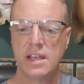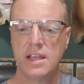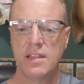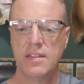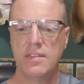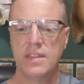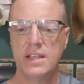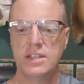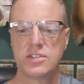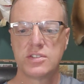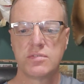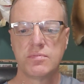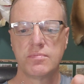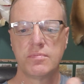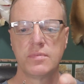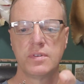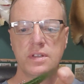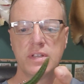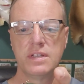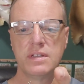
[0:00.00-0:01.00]
these
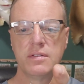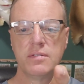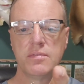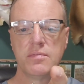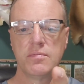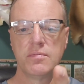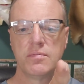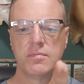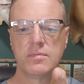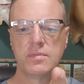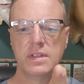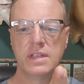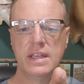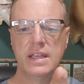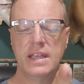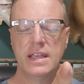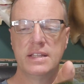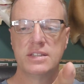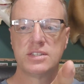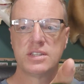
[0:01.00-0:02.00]

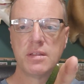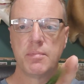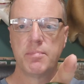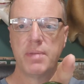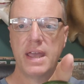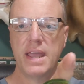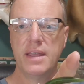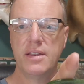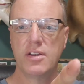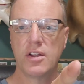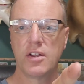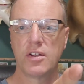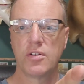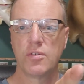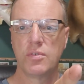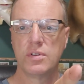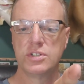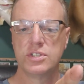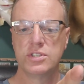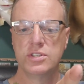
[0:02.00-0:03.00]
ends of the bait are
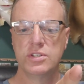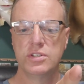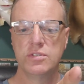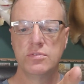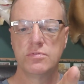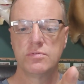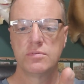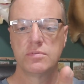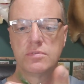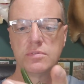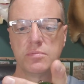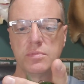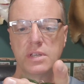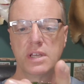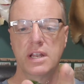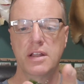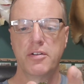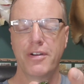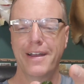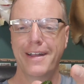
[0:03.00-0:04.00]
going to,
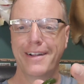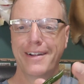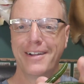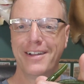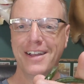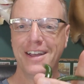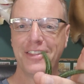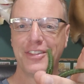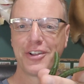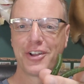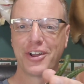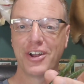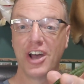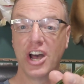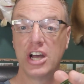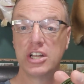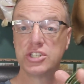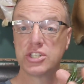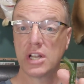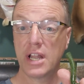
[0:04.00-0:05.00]
get it right here, they're going to
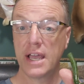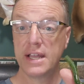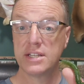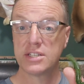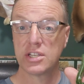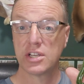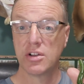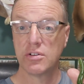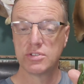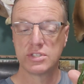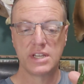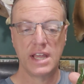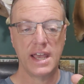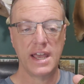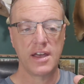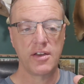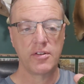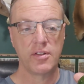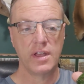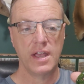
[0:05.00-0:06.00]
undulate as it goes
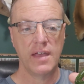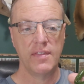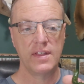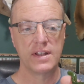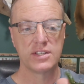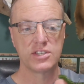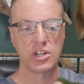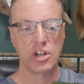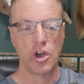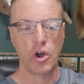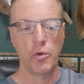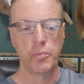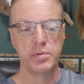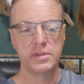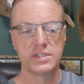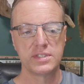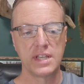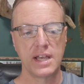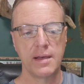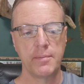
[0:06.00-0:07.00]
down, and then as it
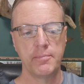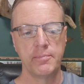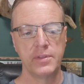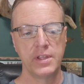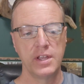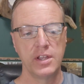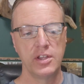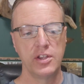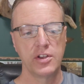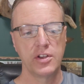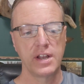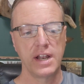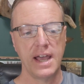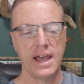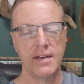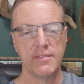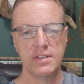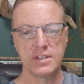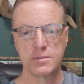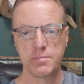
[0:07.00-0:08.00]
opens up, you're going to
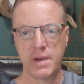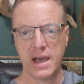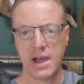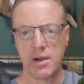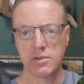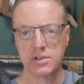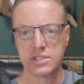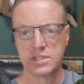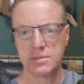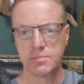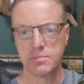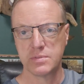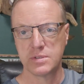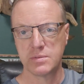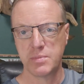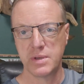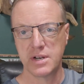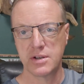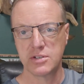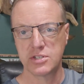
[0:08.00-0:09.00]
have this power
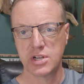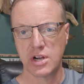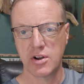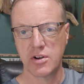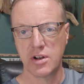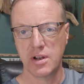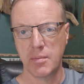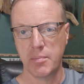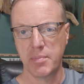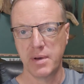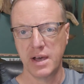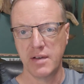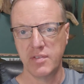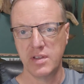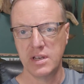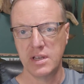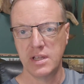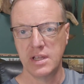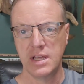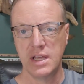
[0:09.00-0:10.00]
spinner turning above it.